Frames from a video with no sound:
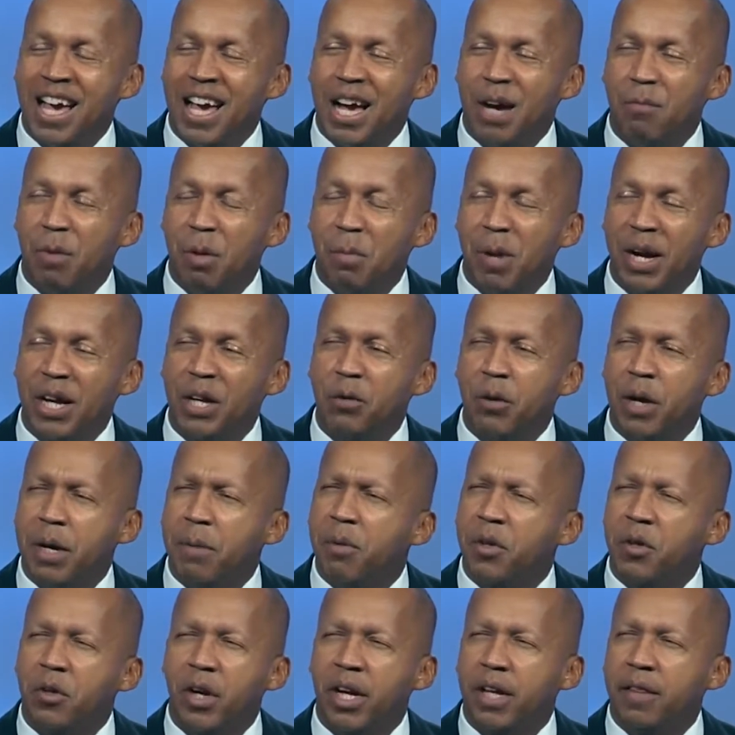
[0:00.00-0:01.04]
but my
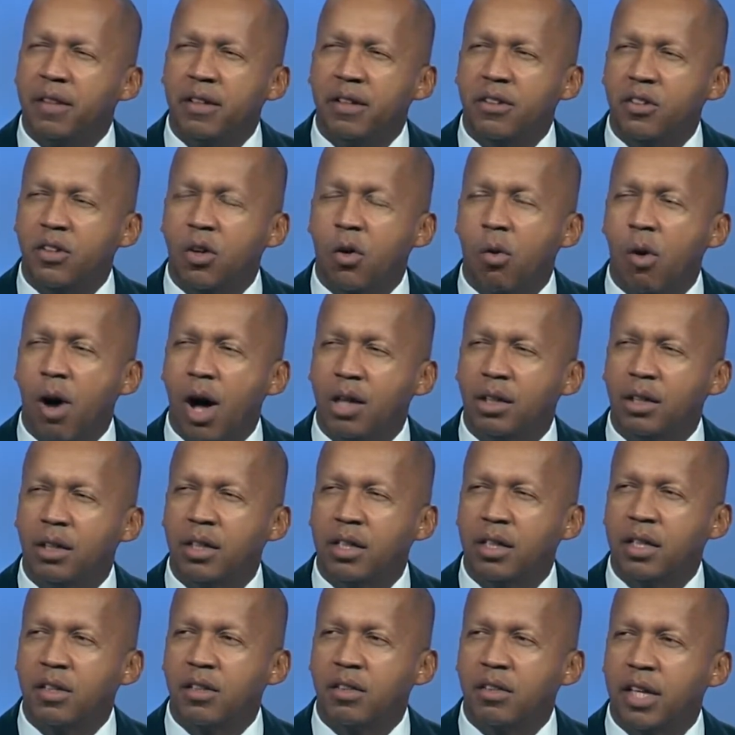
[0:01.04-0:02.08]
grandmother had these
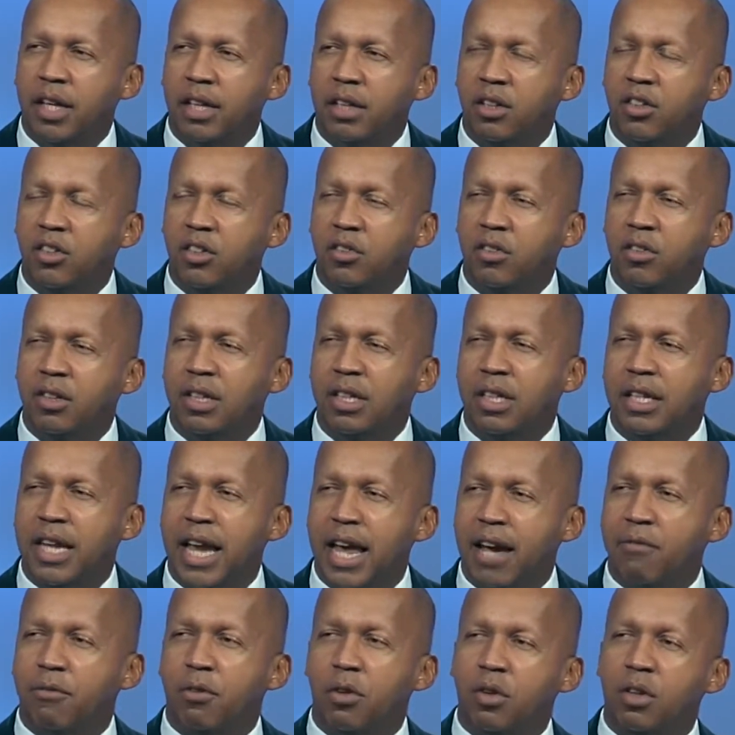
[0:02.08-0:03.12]
qualities that just
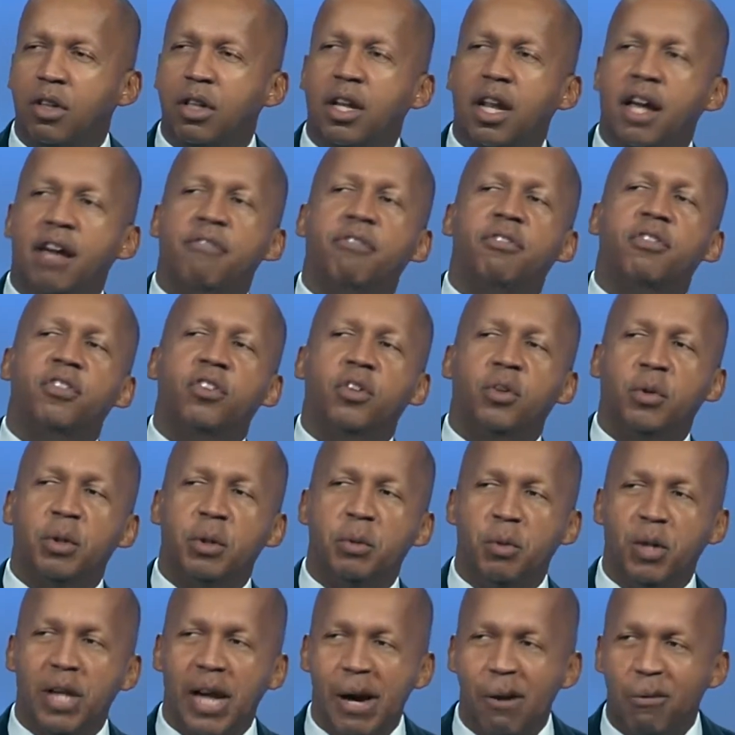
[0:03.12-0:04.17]
never left you.
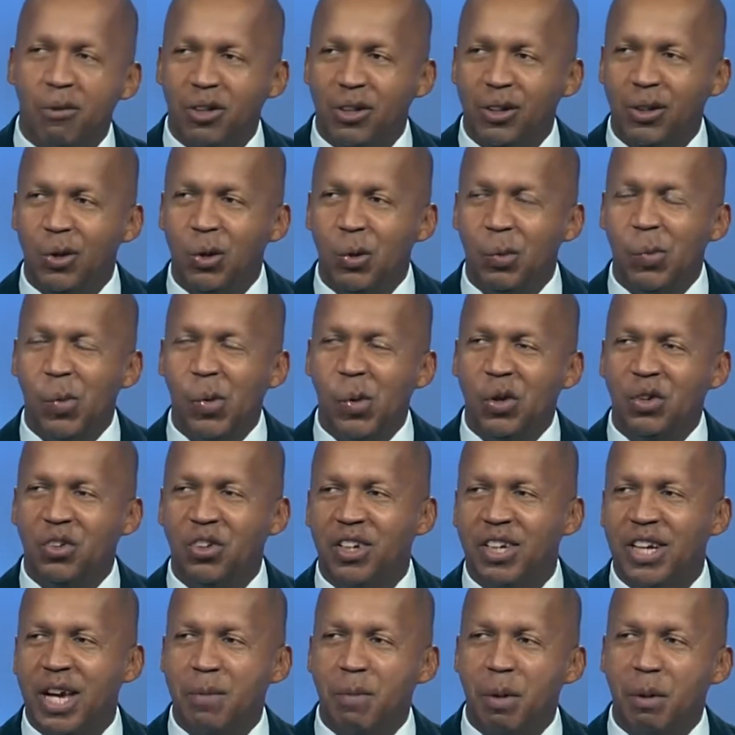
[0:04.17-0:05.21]
And when I was a little boy,
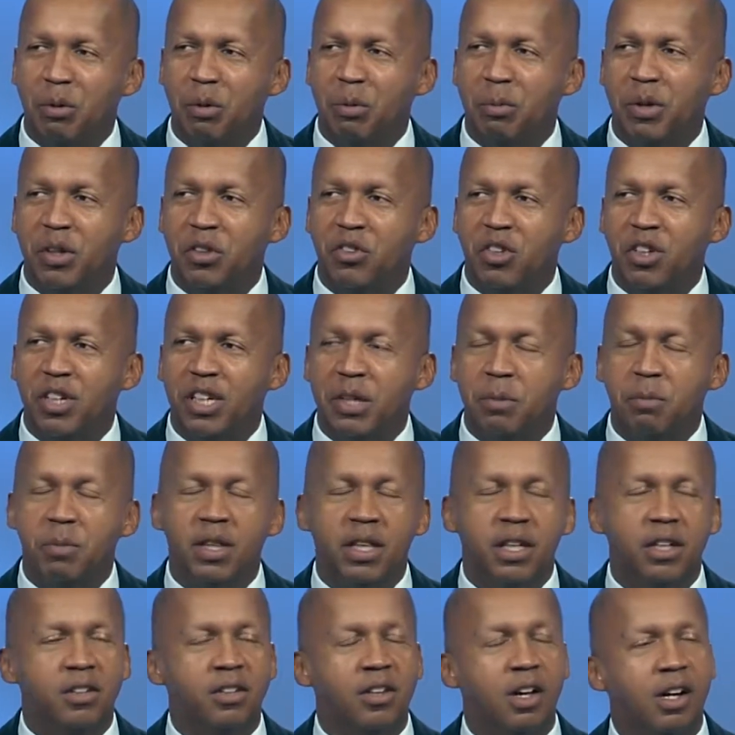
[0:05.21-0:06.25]
she'd come up to me and she'd give me
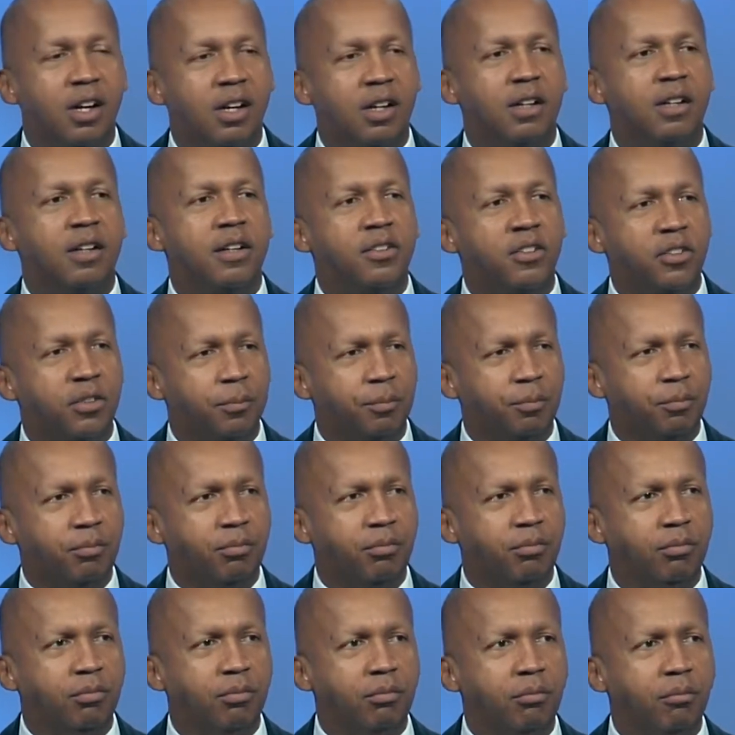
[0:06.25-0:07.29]
these hugs
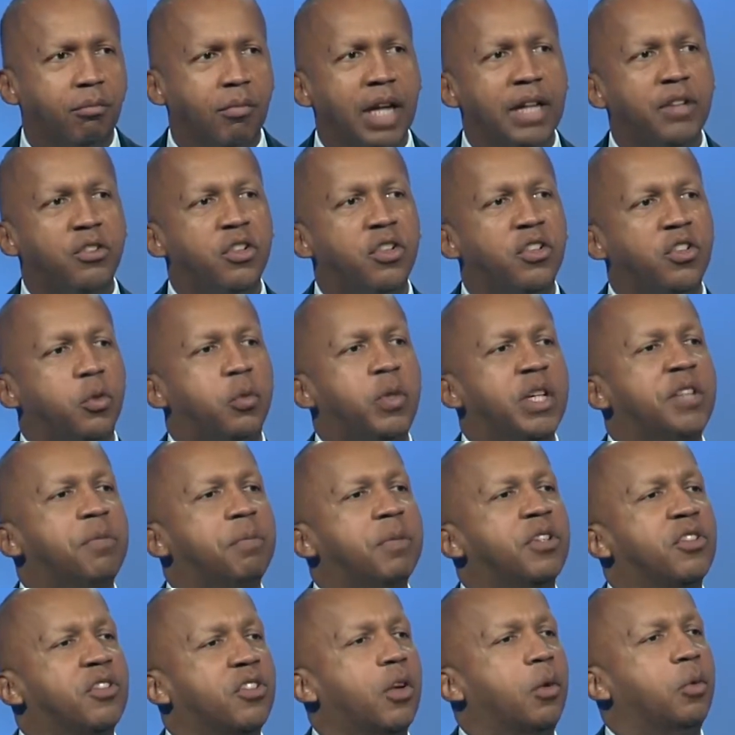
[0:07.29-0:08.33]
and she'd squeeze
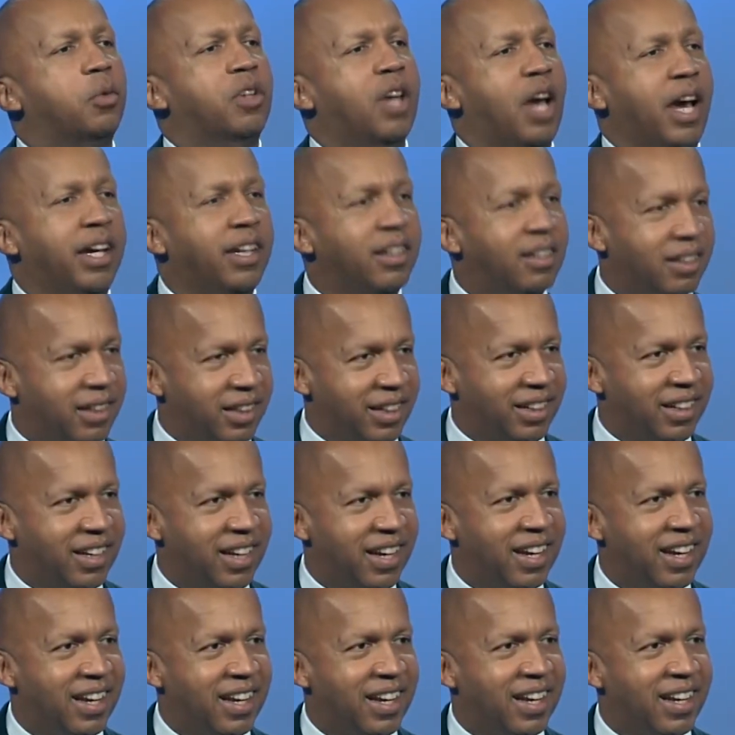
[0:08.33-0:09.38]
me so tightly,
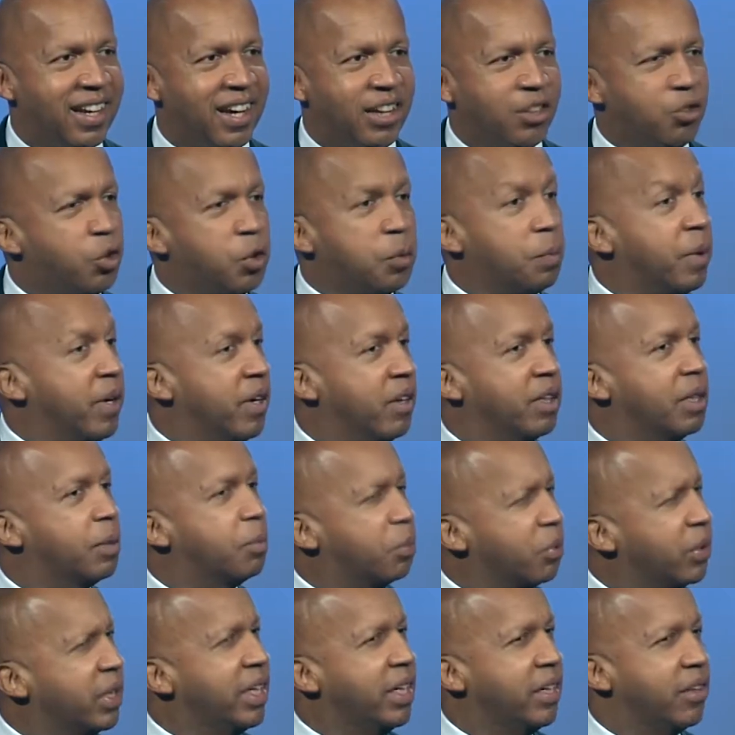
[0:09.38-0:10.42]
you could barely
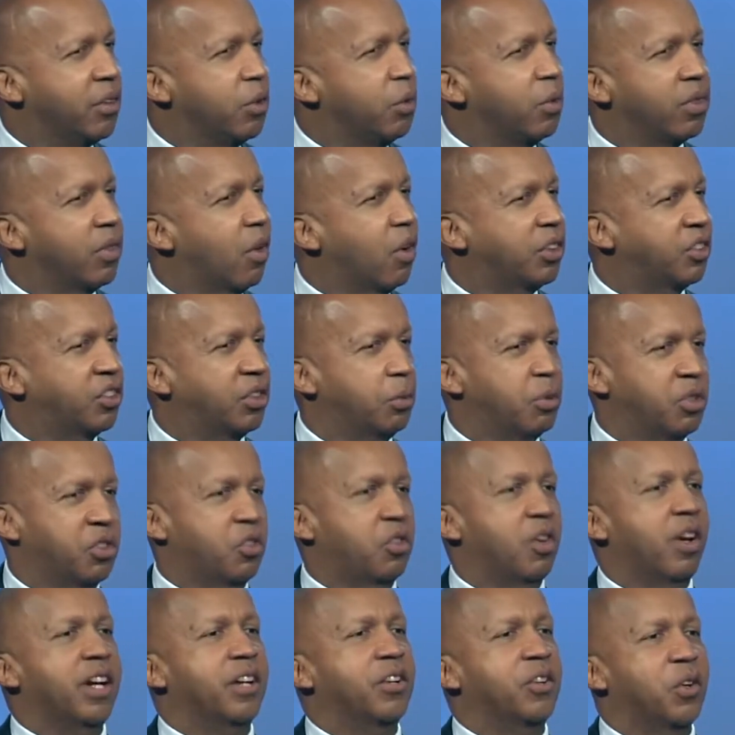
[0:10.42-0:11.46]
breathe. You thought she was
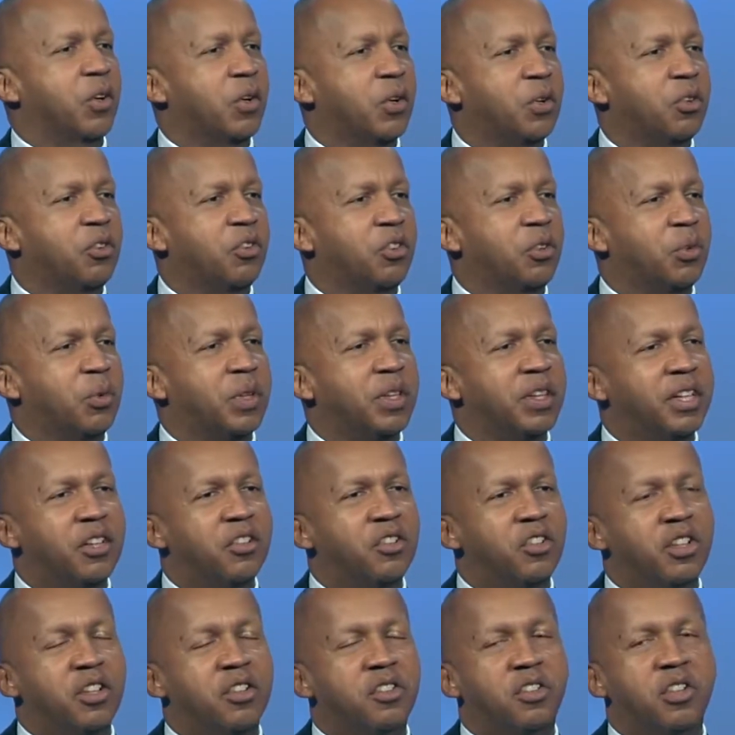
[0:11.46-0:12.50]
trying to hurt you. And then
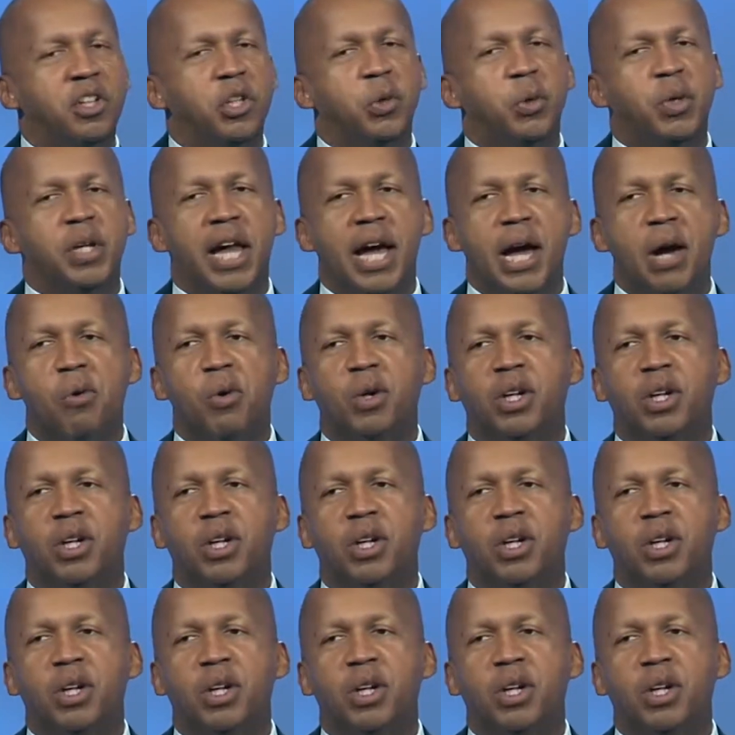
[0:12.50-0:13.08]
she'd see you an hour